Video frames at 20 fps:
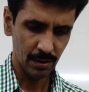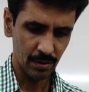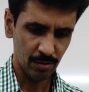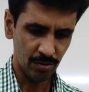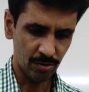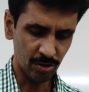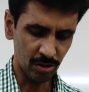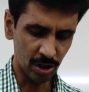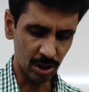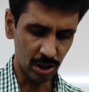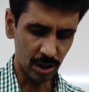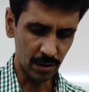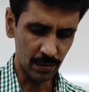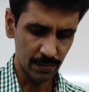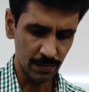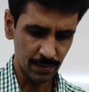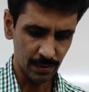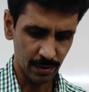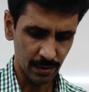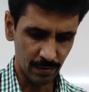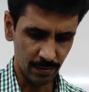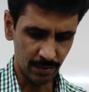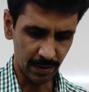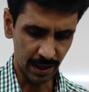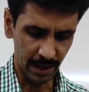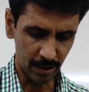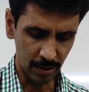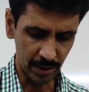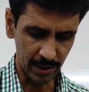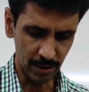So we
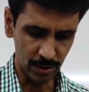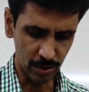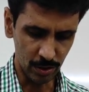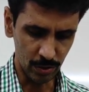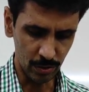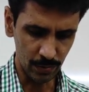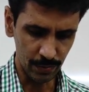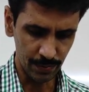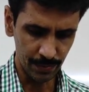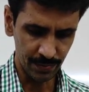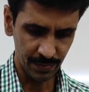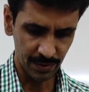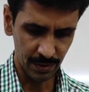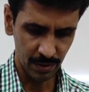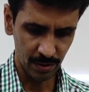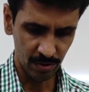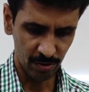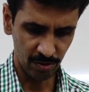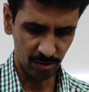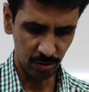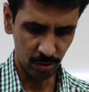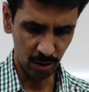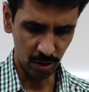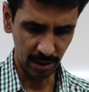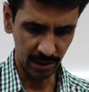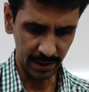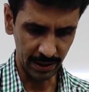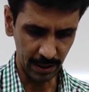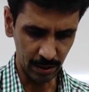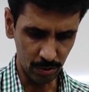are going to
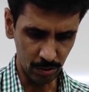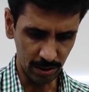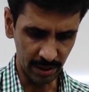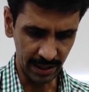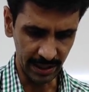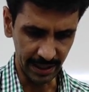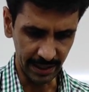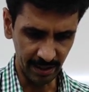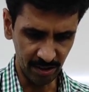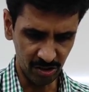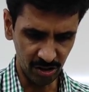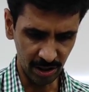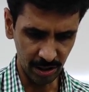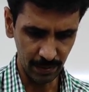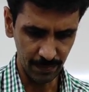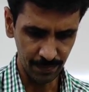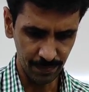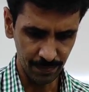slowly do the addition,